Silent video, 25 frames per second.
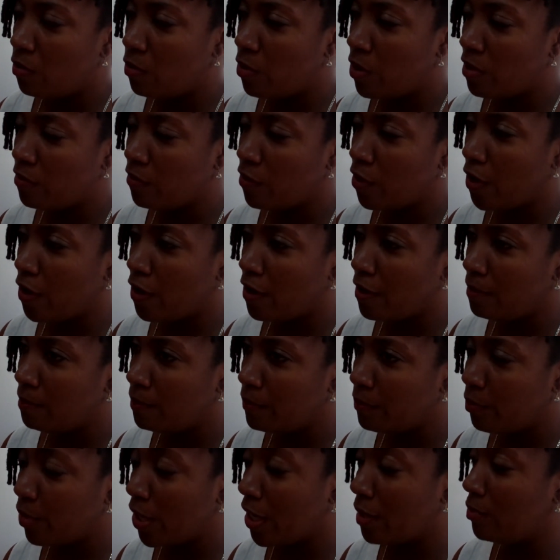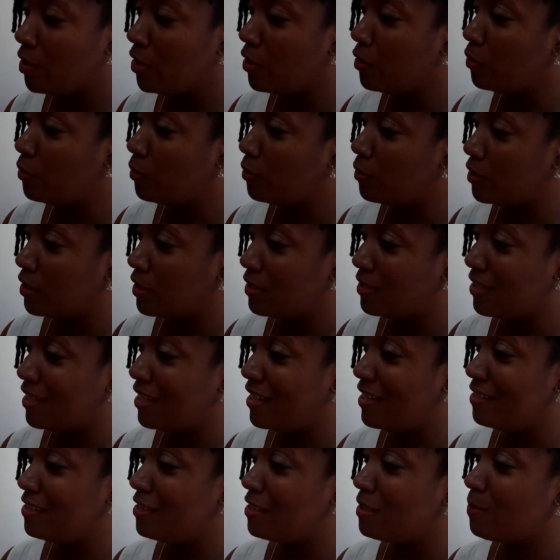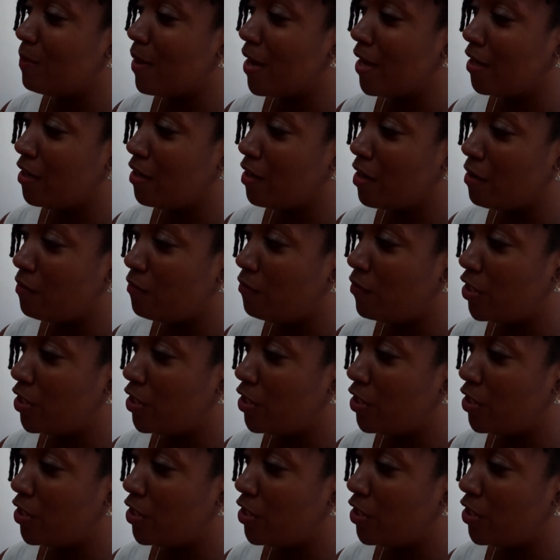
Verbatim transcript: One of our primary goals is to inspire a